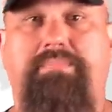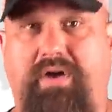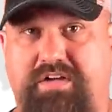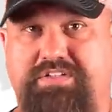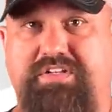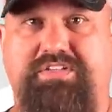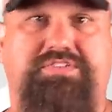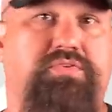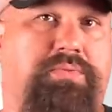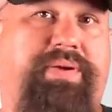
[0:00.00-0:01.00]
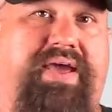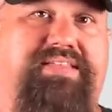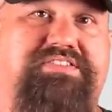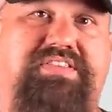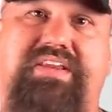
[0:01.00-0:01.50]
homogeneous, so the
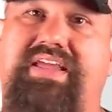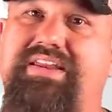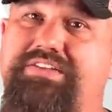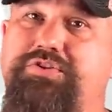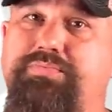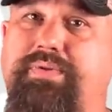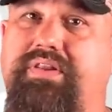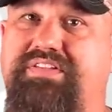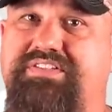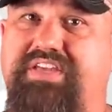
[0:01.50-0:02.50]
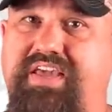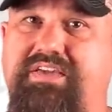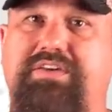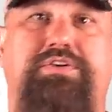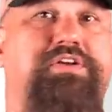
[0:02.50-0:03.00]
paths that any two bullets
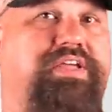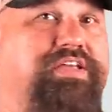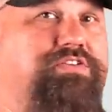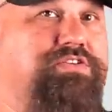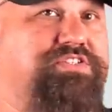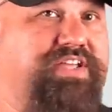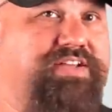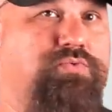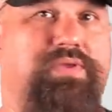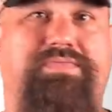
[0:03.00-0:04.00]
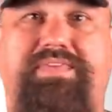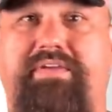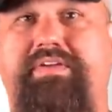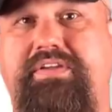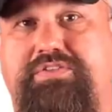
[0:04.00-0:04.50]
take could intersect with
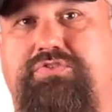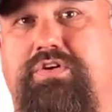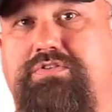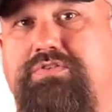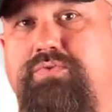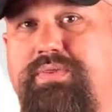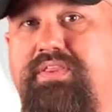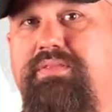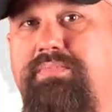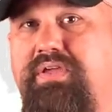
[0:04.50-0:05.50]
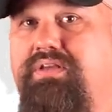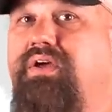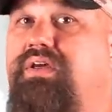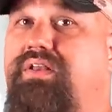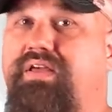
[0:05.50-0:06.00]
varying structures within the meat,
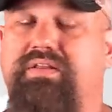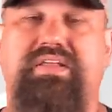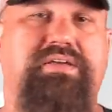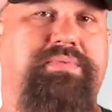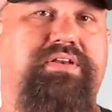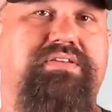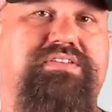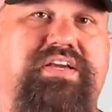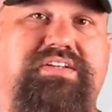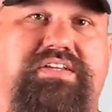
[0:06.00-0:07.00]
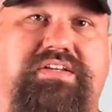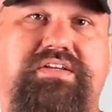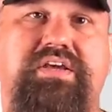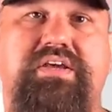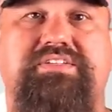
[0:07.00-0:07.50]
like ligament and tendon.
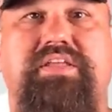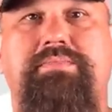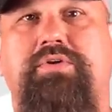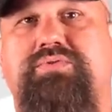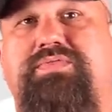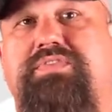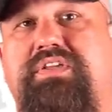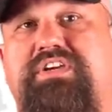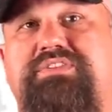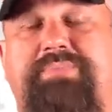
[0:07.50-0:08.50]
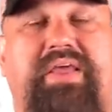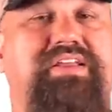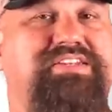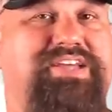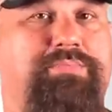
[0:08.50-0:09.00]
Same goes for the
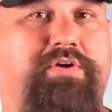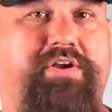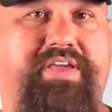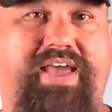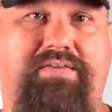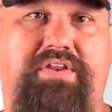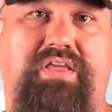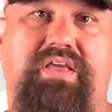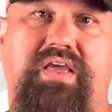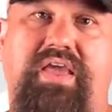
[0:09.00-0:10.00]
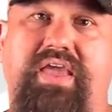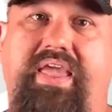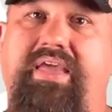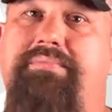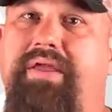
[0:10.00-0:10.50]
expanding temporary cavity.
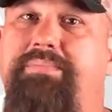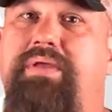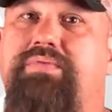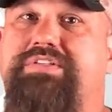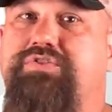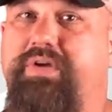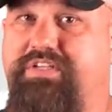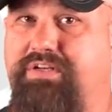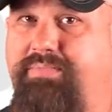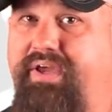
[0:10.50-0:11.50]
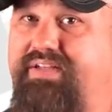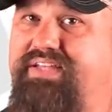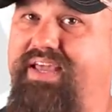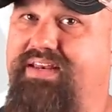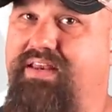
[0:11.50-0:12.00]
It might be restricted by a
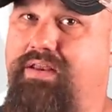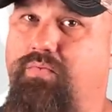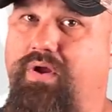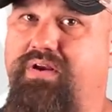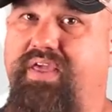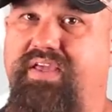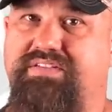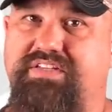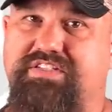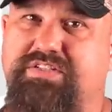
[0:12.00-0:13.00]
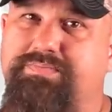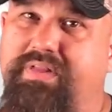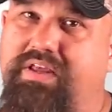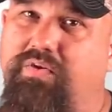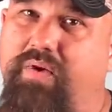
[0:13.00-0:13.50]
tendon in one case and
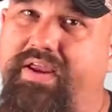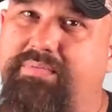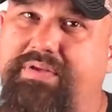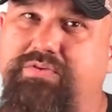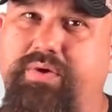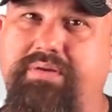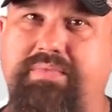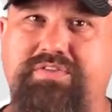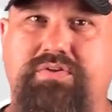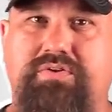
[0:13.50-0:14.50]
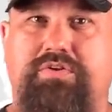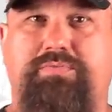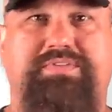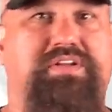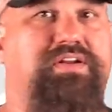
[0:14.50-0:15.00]
split right between muscle
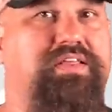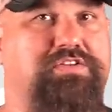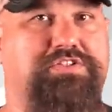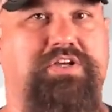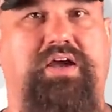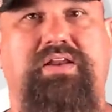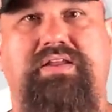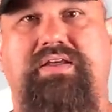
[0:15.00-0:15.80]
groups in another shot.